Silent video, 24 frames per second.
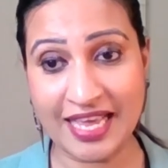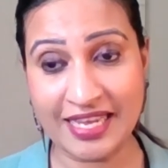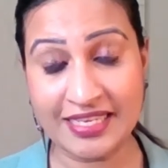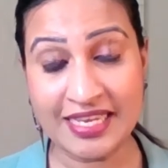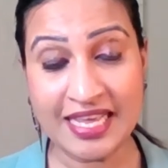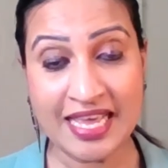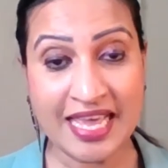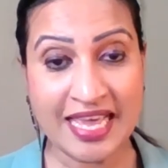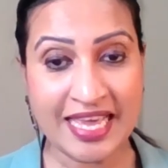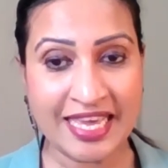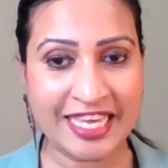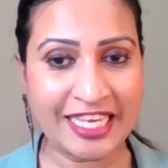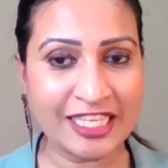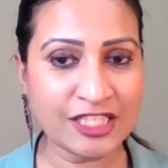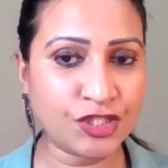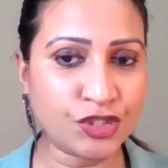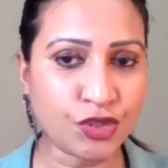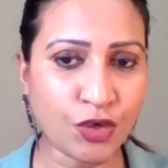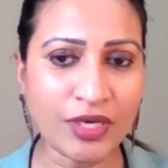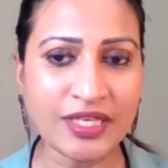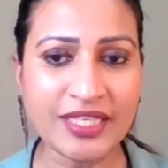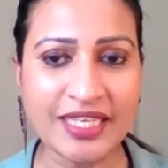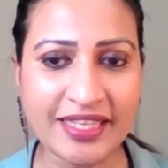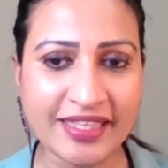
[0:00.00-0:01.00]
And he
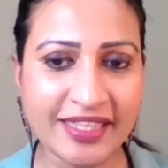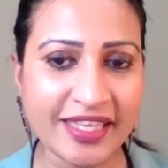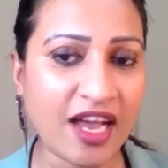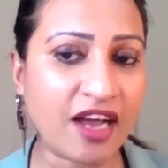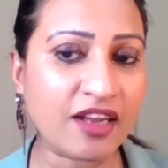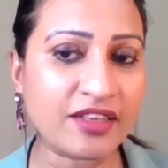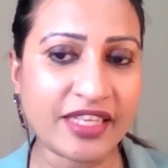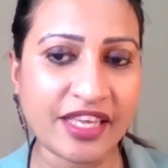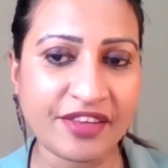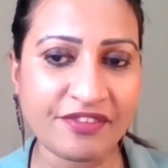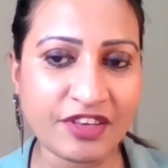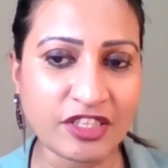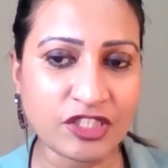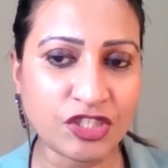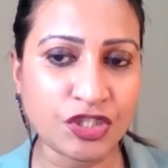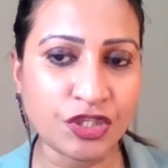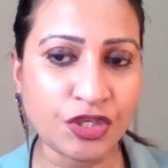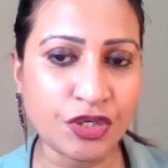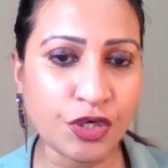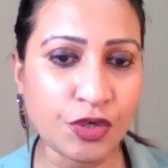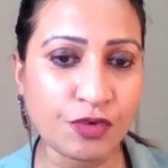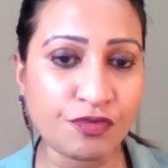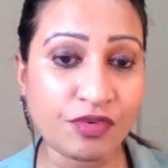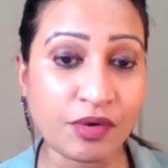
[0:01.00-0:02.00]
joined Etihad
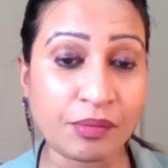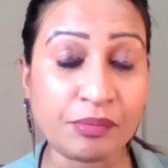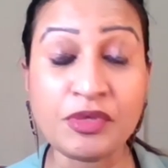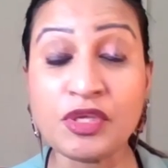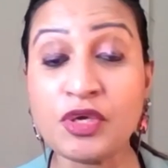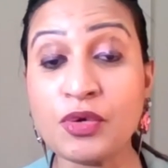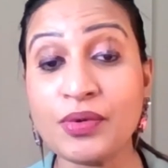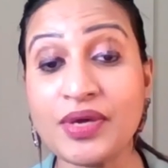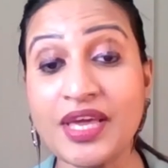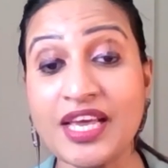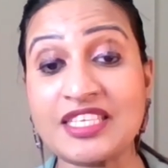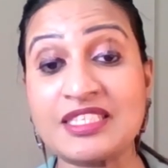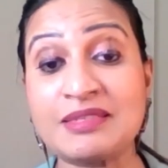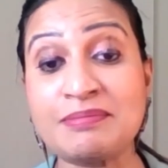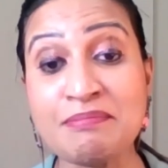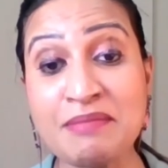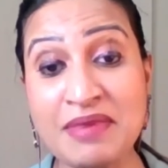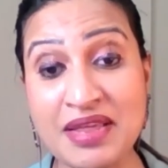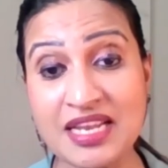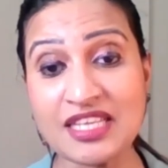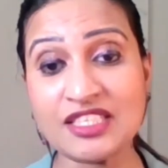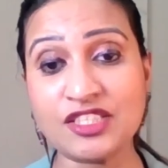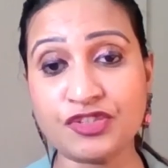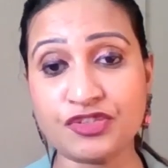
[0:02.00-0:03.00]
Aviation Group from UK's
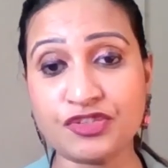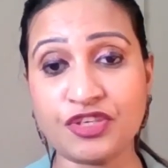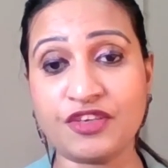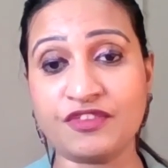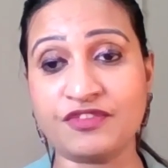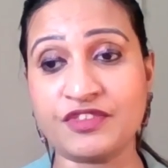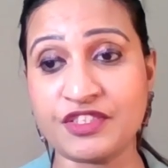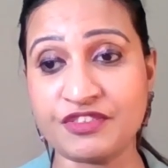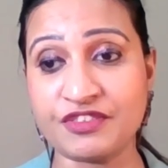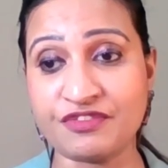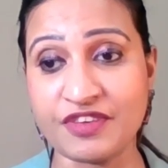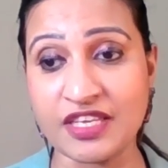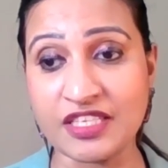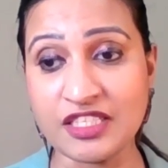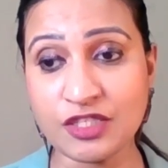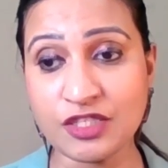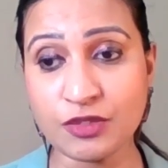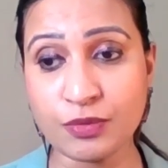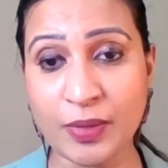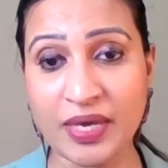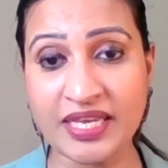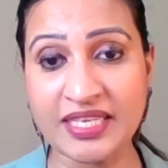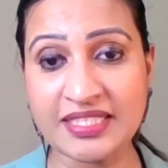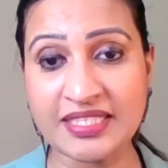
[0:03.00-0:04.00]
Ministry of
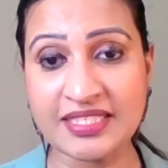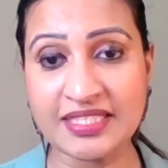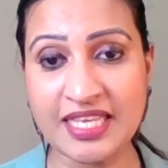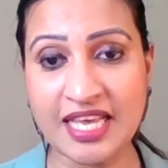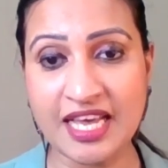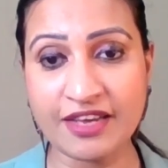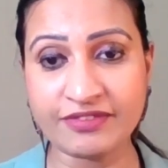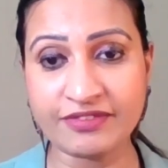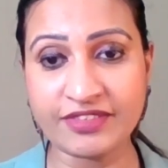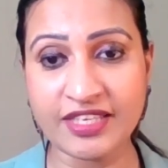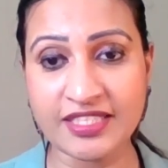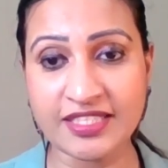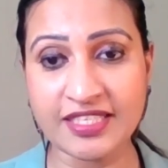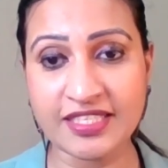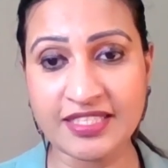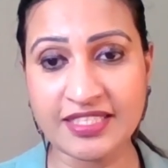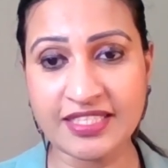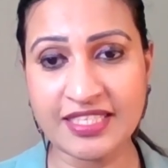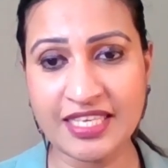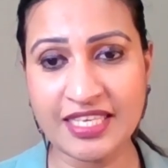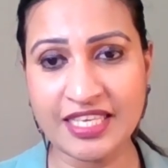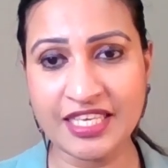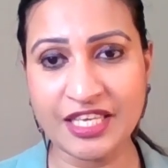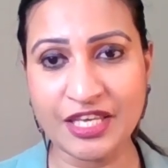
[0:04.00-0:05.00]
Defence, where he served as a
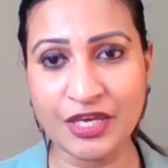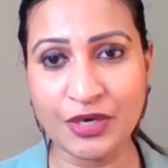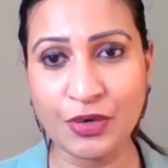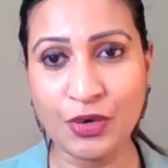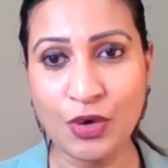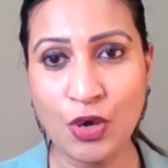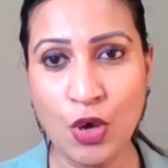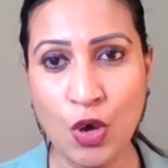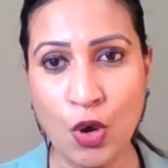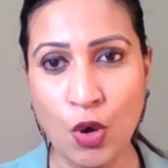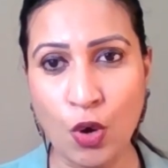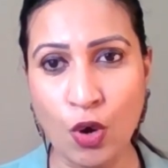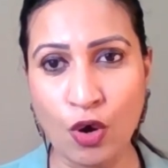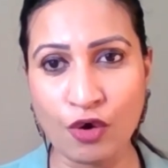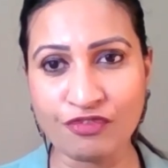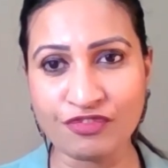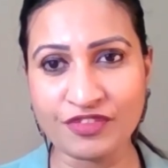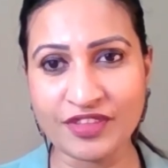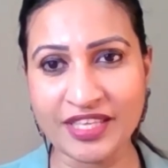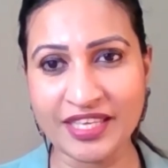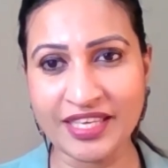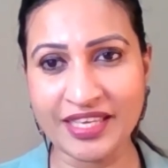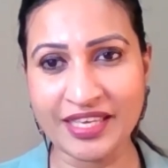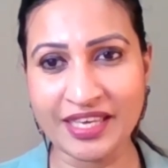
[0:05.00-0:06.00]
CEO
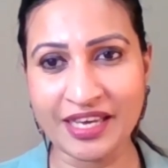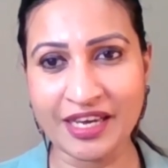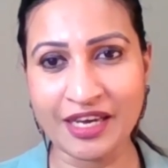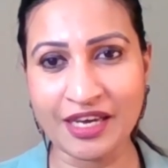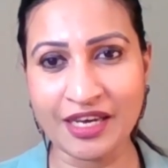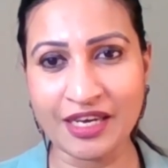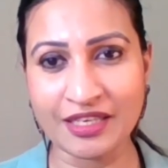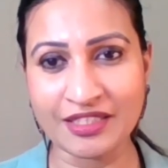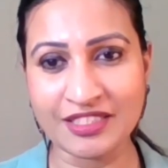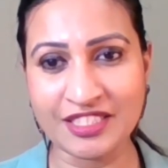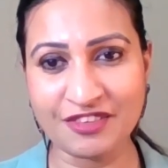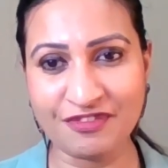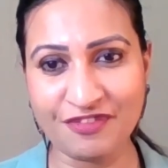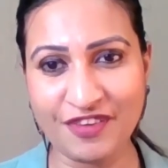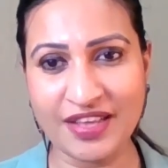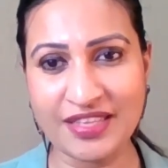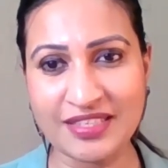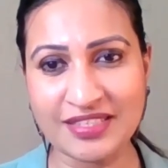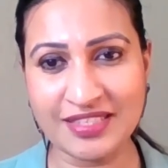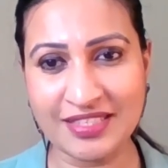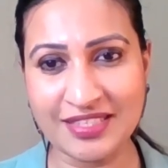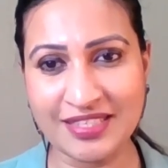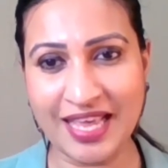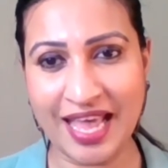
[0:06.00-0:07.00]
of the
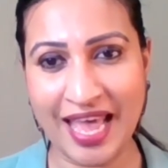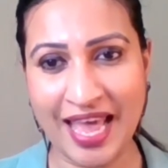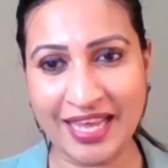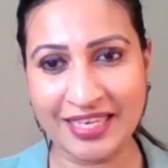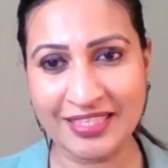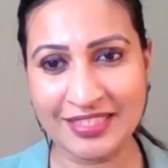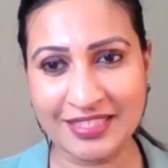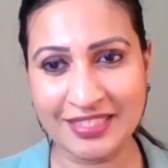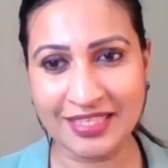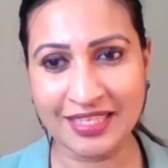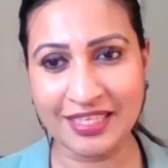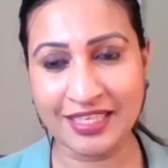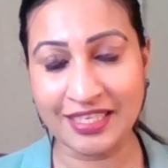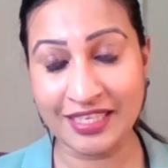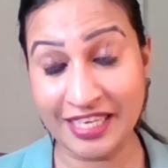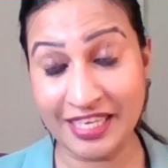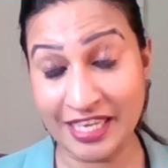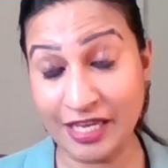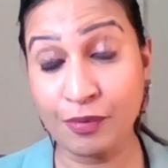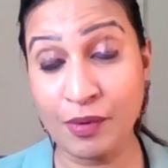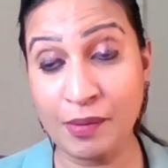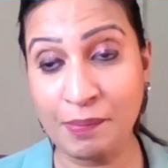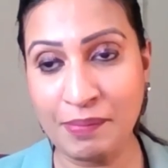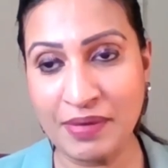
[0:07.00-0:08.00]
Defence and
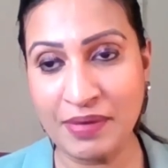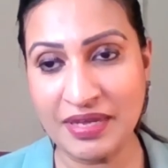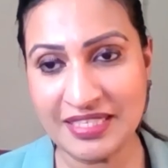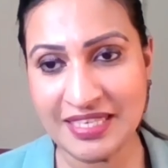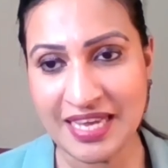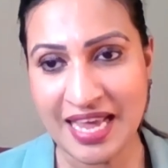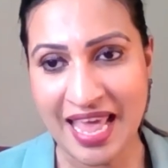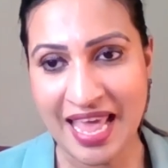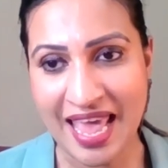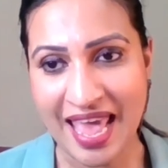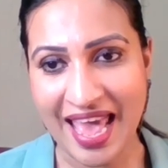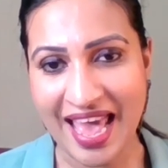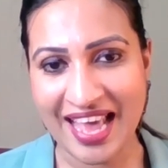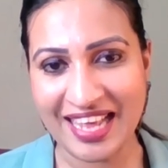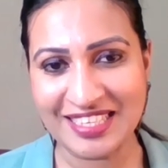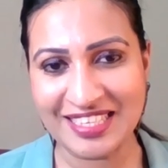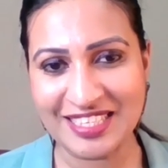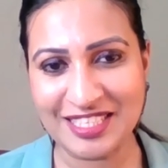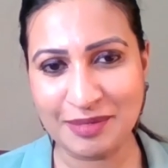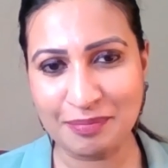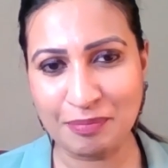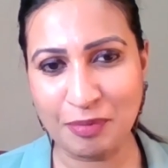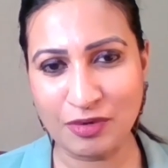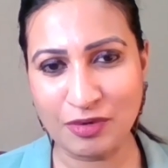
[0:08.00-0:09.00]
Equipment
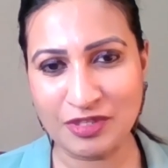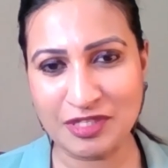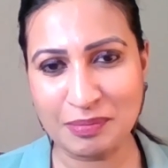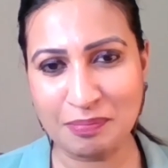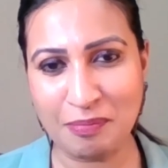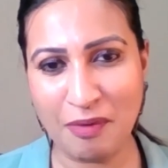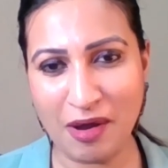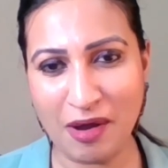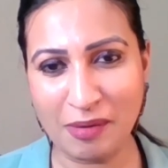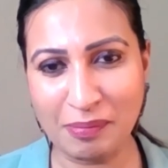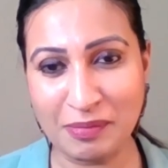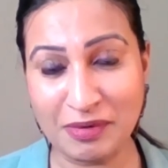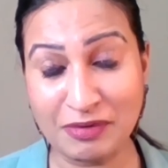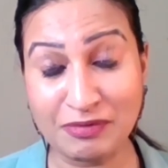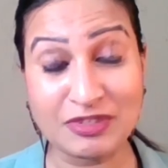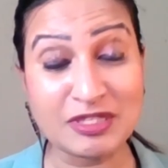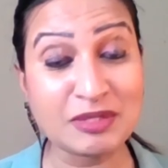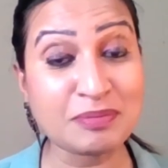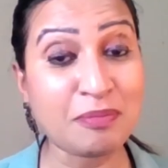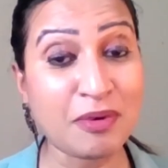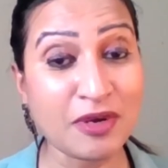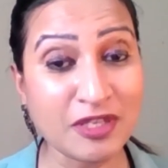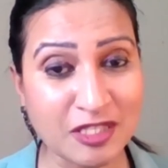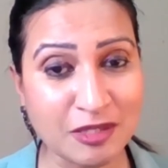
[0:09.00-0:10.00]
and Support Department,
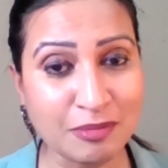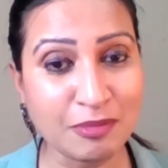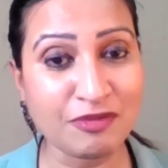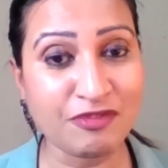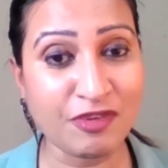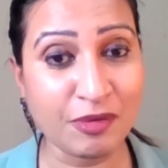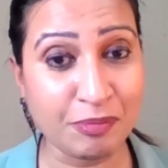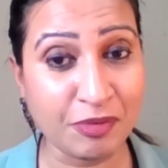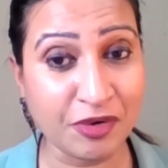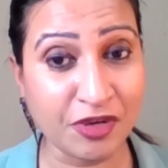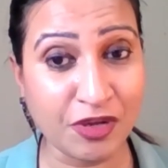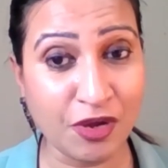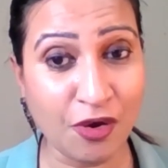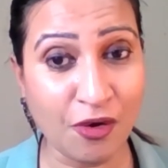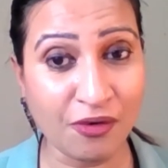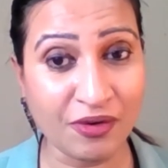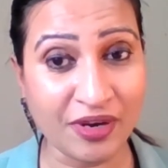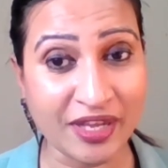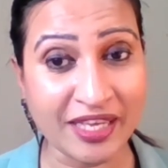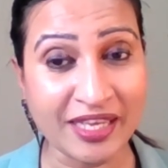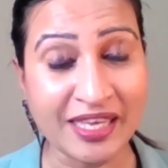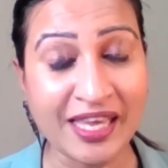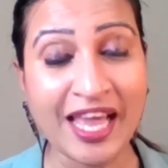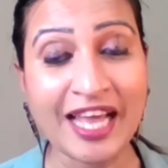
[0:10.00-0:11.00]
responsible for
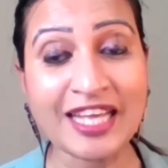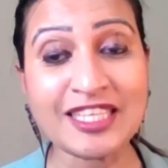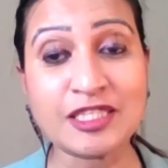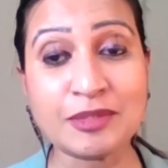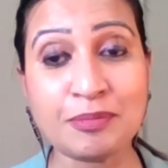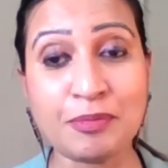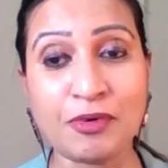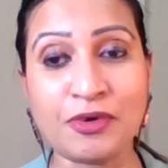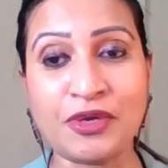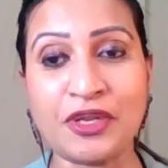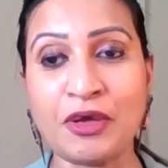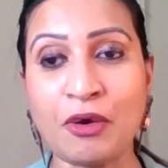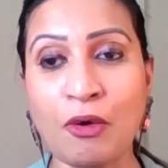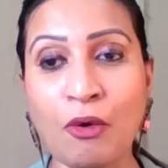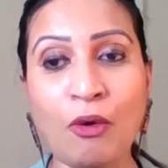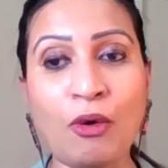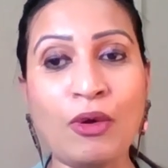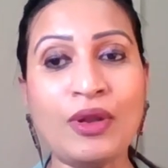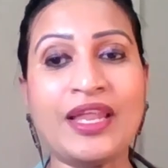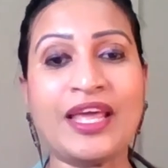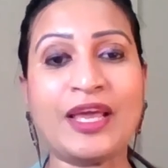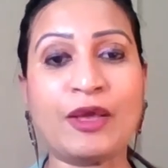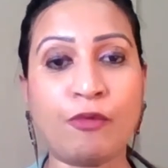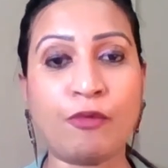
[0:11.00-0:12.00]
procuring and supporting
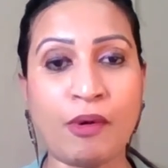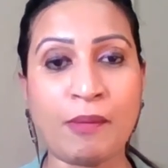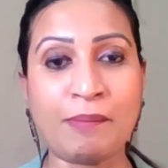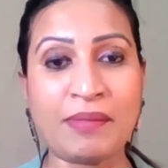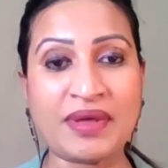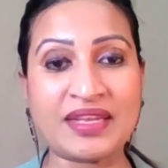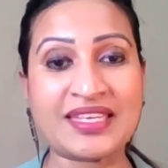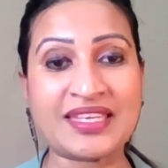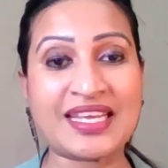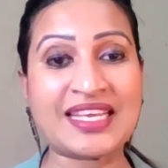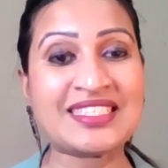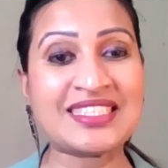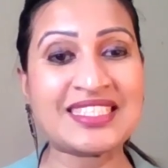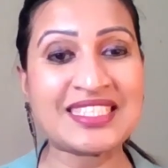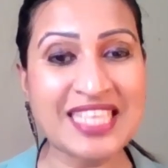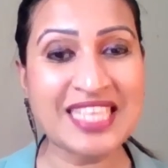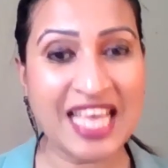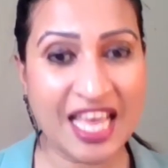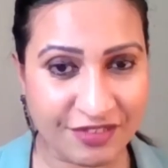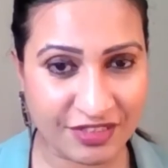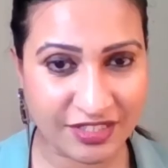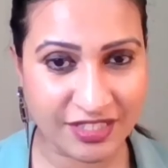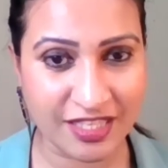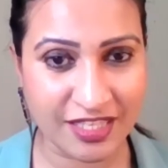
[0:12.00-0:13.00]
all equipment and
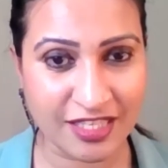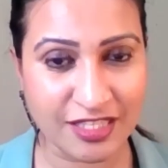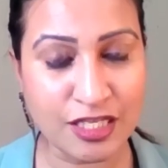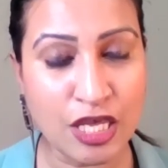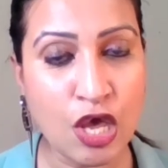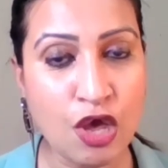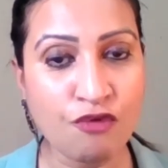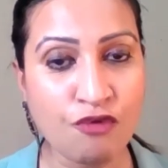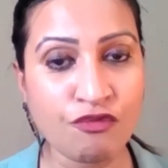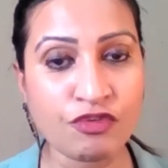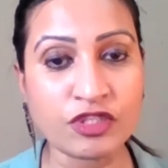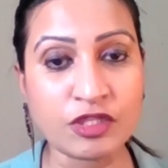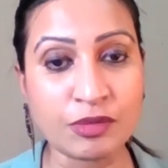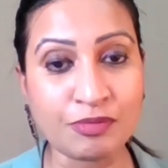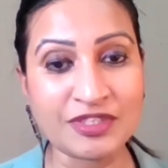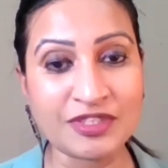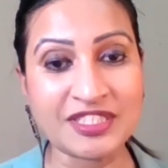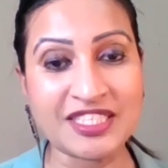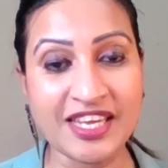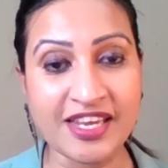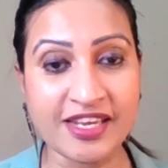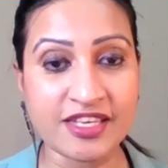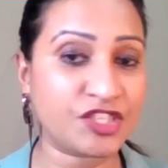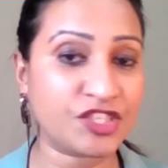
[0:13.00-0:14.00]
services for the
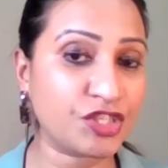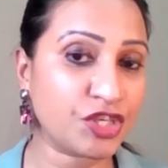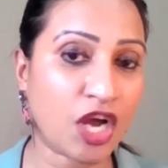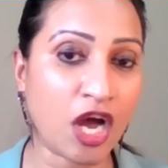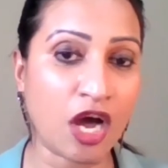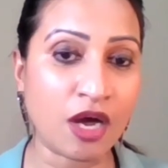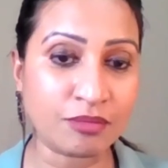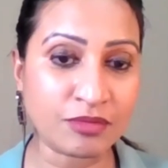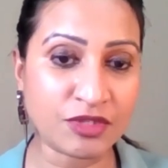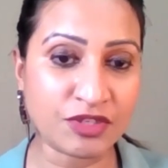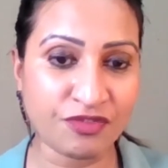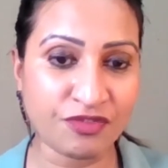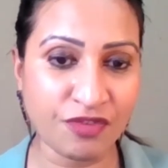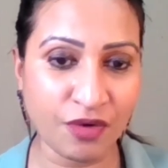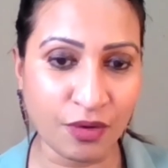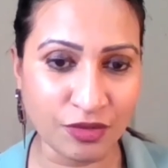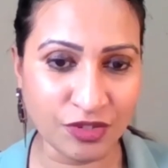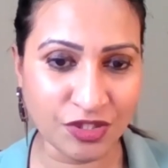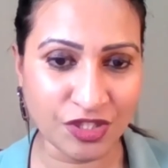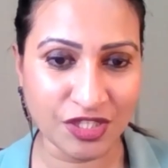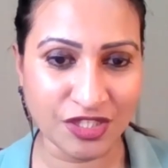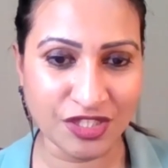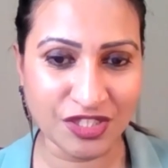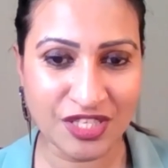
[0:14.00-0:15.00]
British Armed
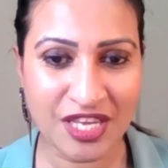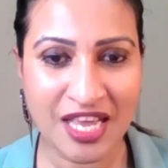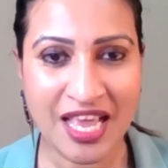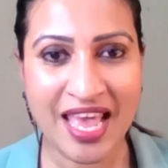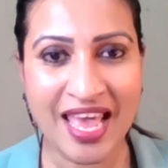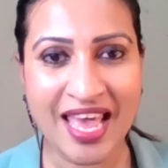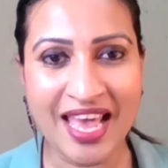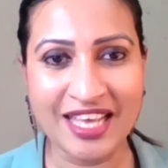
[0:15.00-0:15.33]
Forces.